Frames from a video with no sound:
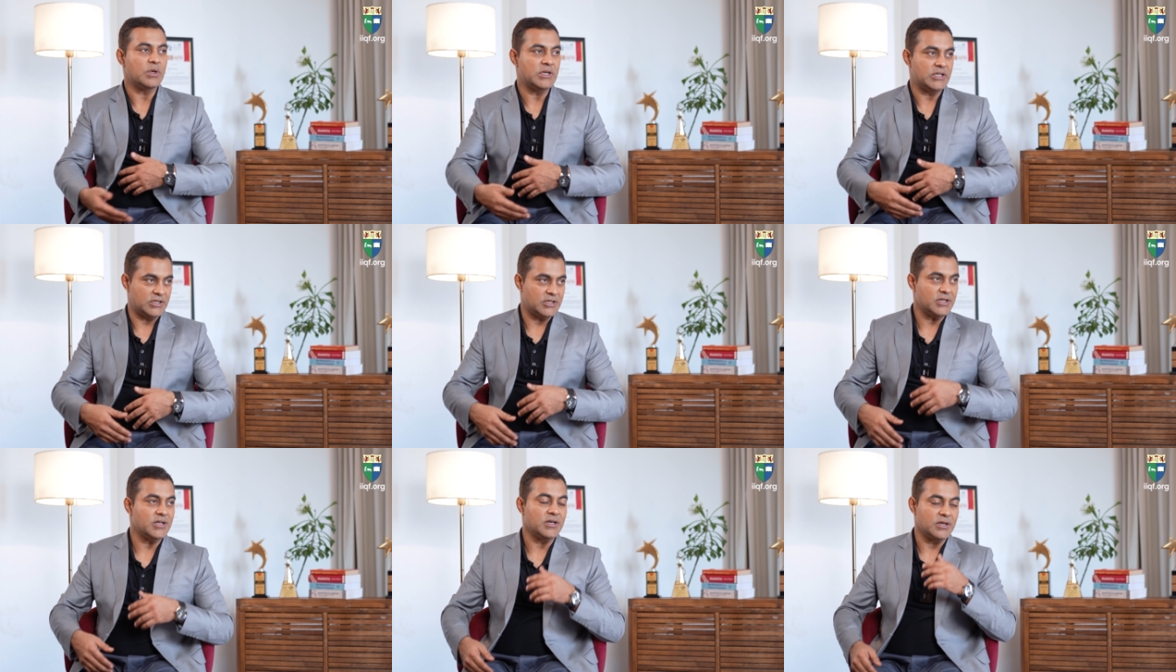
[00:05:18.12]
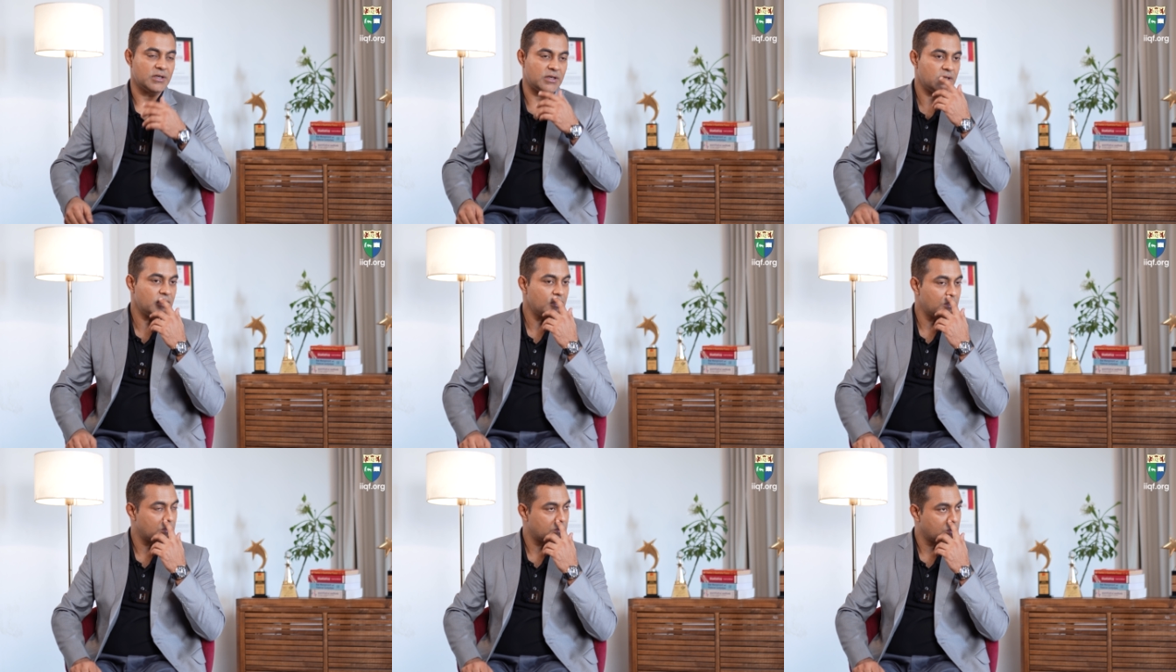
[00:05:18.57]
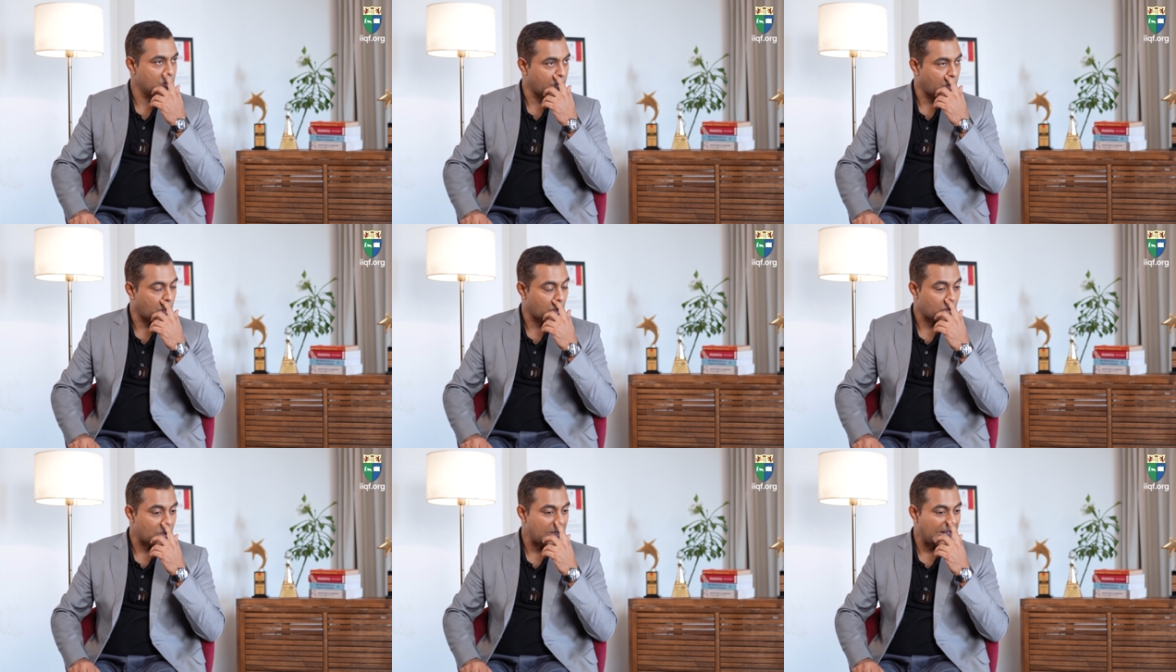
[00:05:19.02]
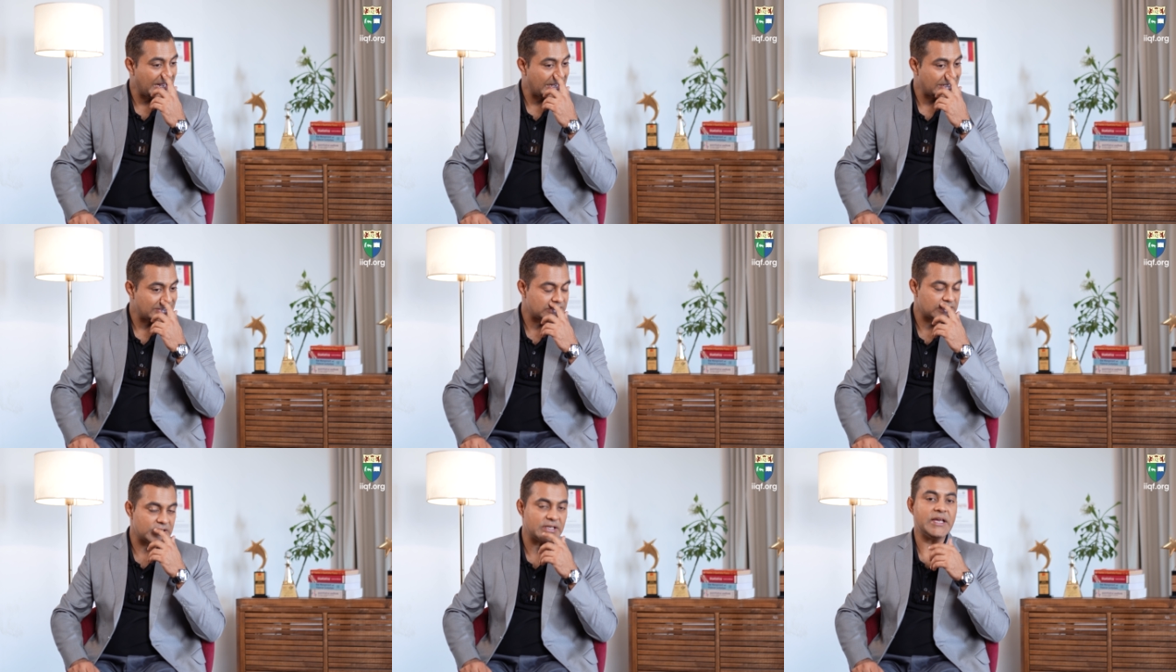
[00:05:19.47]
will turn tomorrow
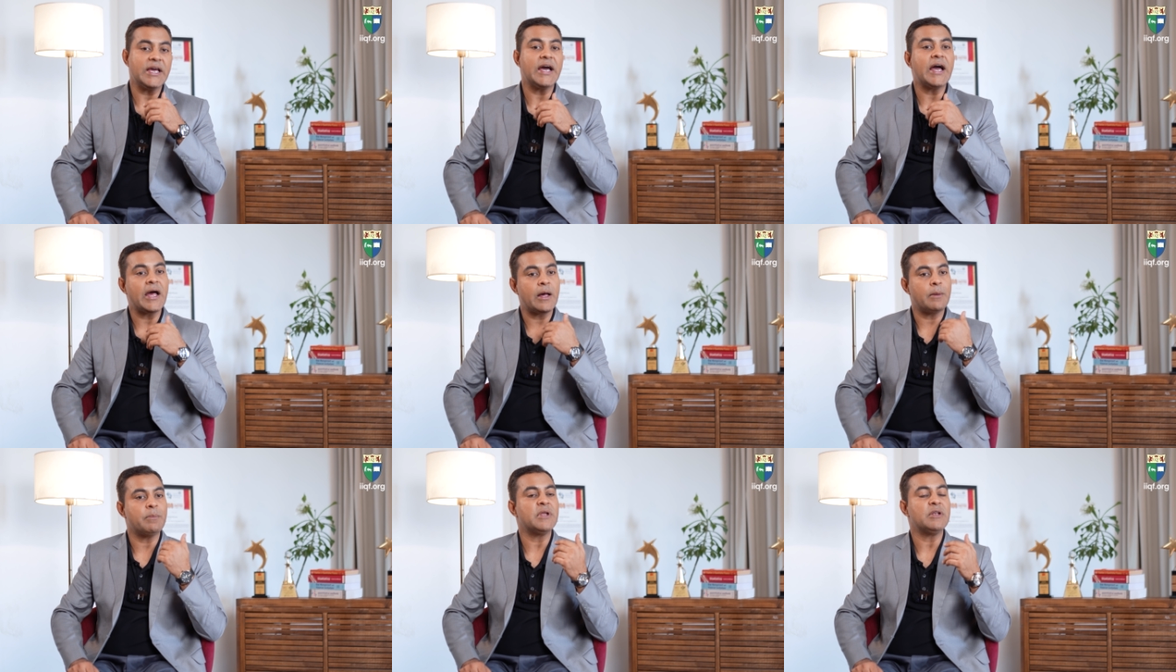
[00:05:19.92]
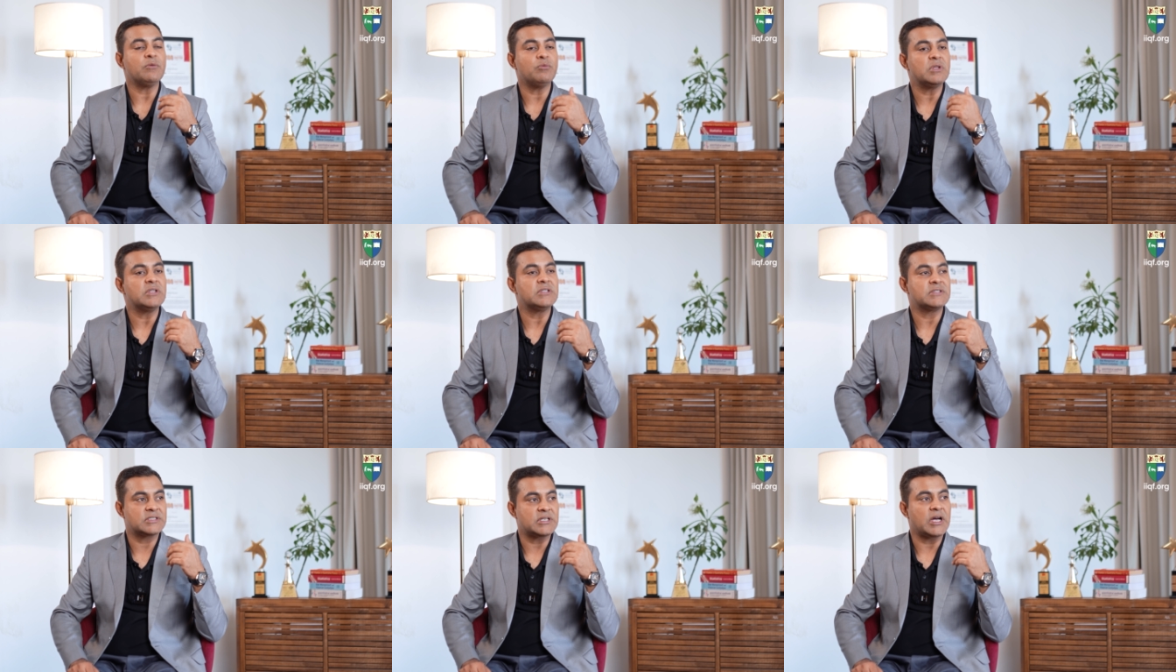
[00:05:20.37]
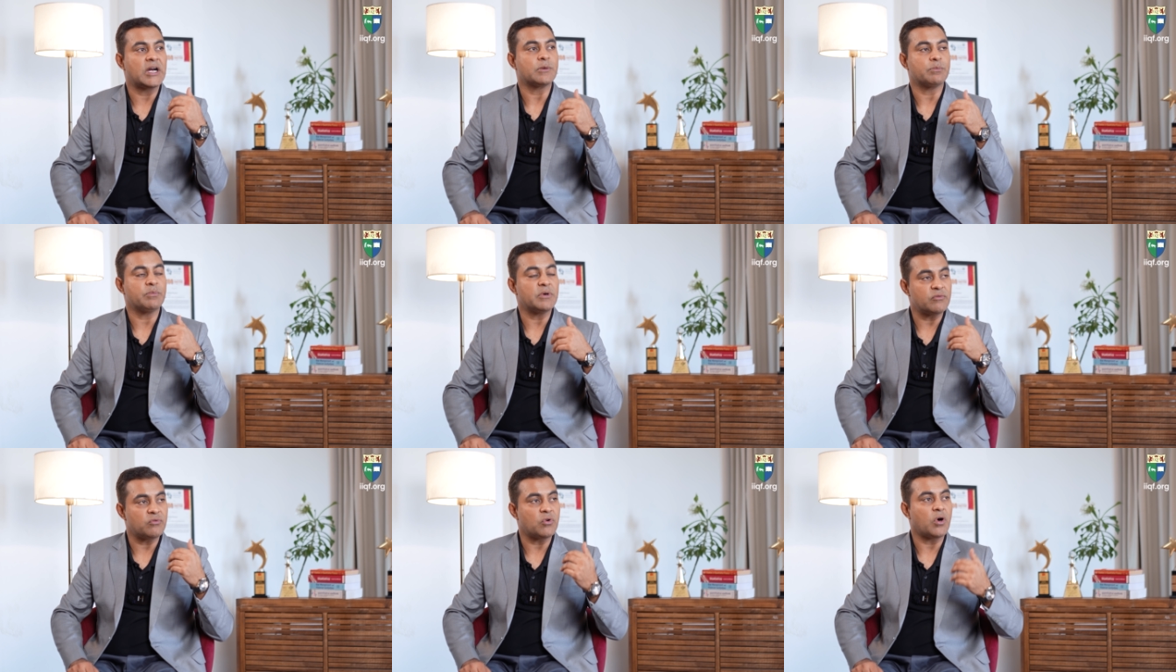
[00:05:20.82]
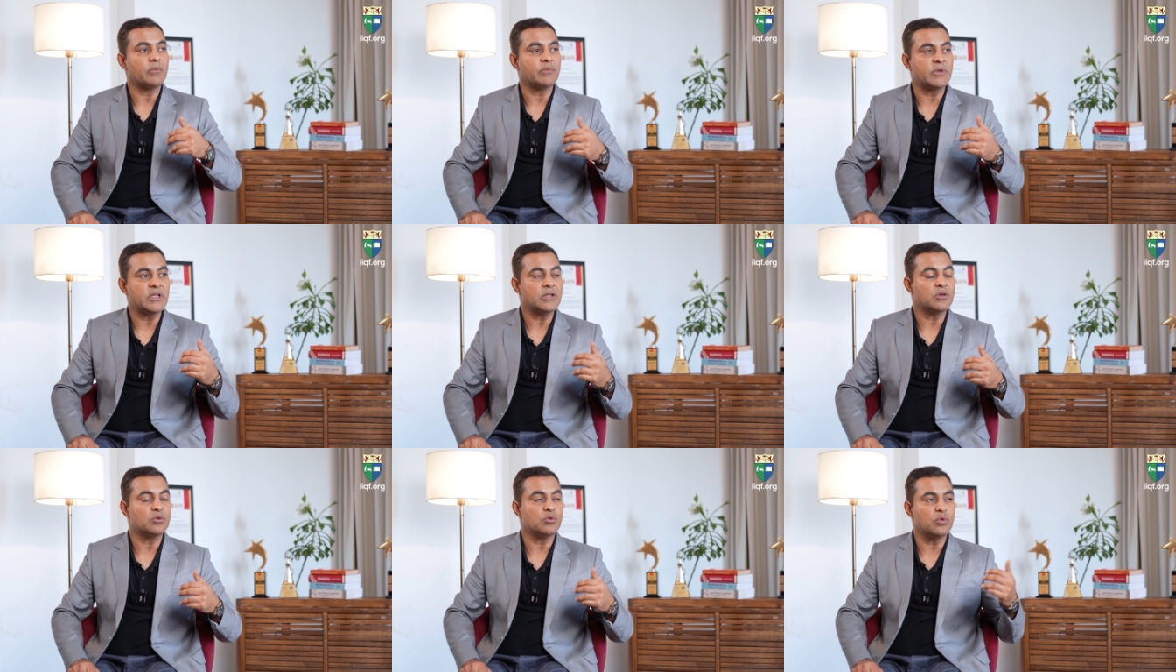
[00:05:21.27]
as AIML will start
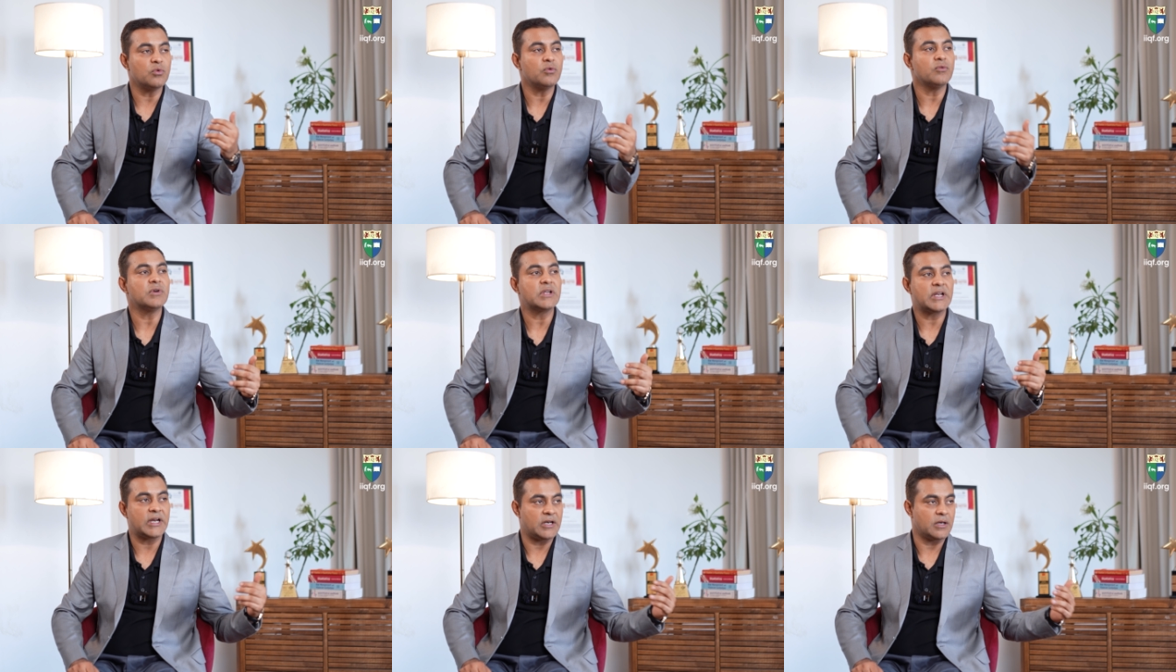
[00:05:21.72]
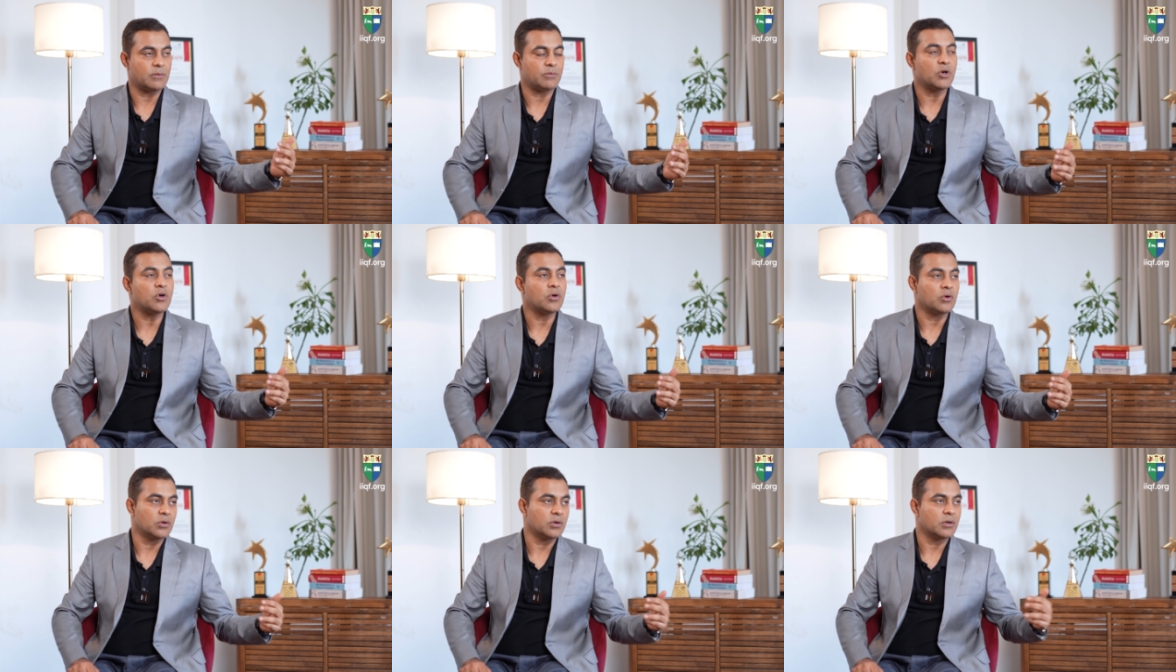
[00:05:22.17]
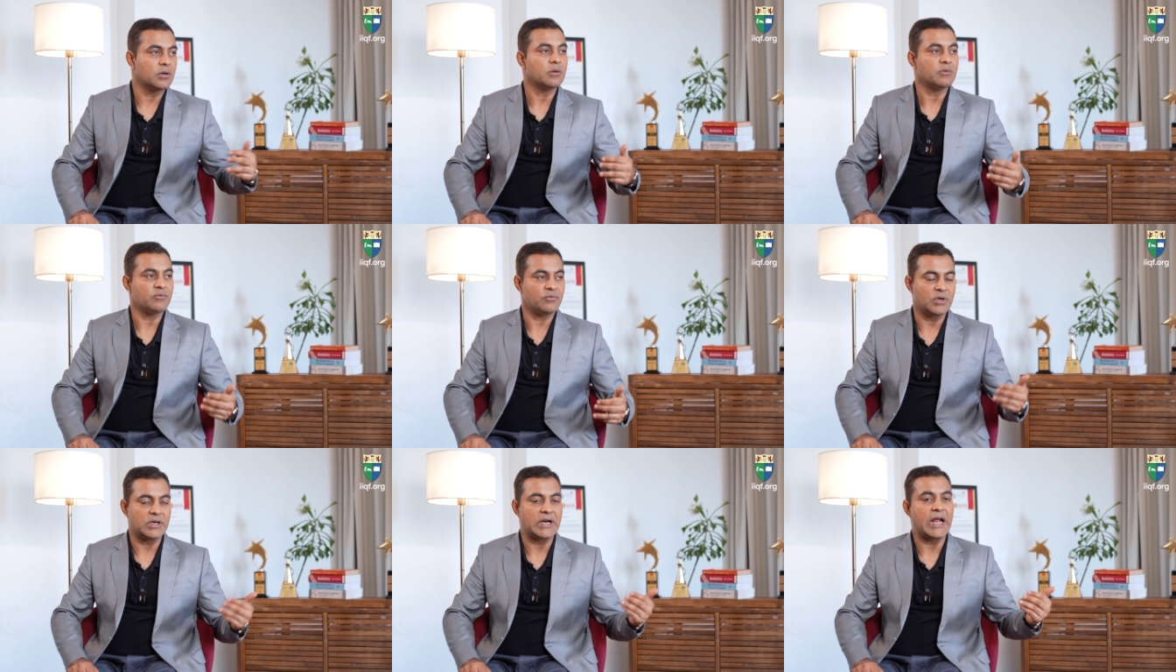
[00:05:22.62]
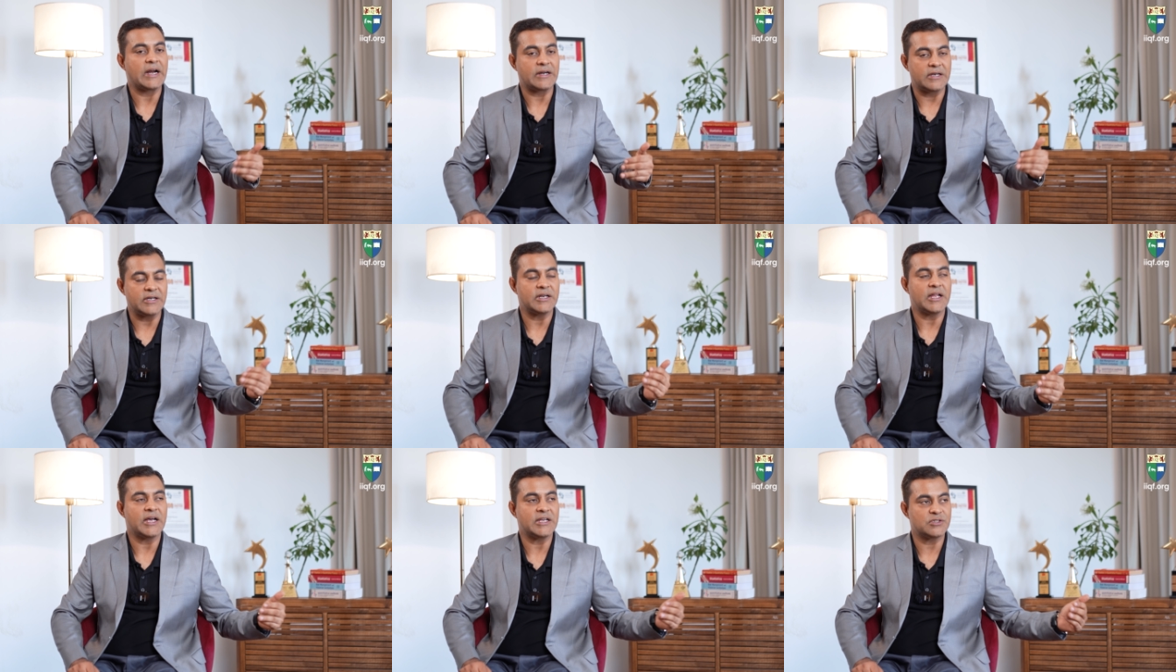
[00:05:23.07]
performing over and above. For
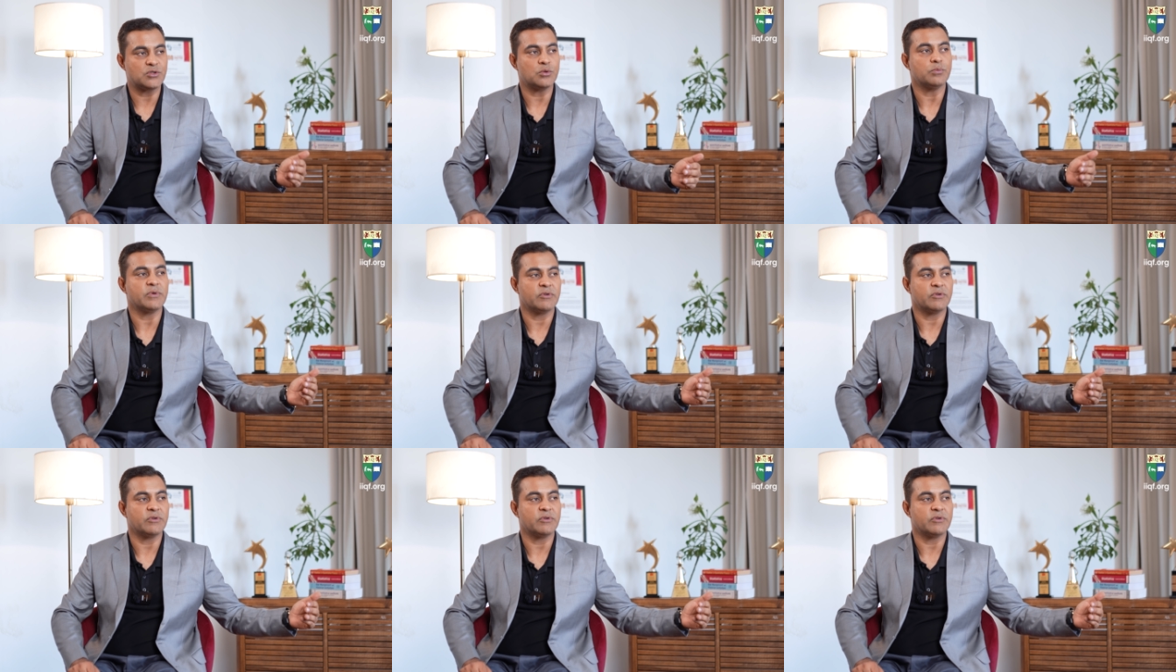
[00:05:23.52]
that, it has to